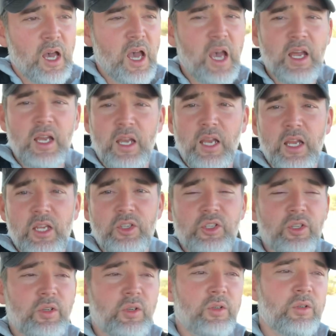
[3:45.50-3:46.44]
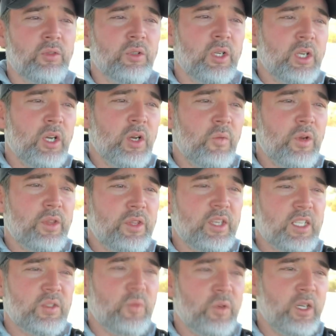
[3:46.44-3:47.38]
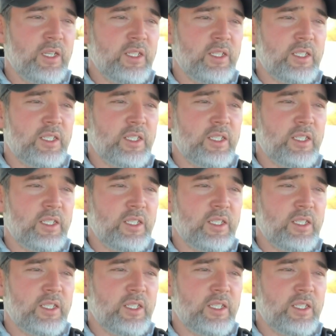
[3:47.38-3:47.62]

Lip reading: I had an issue with this one.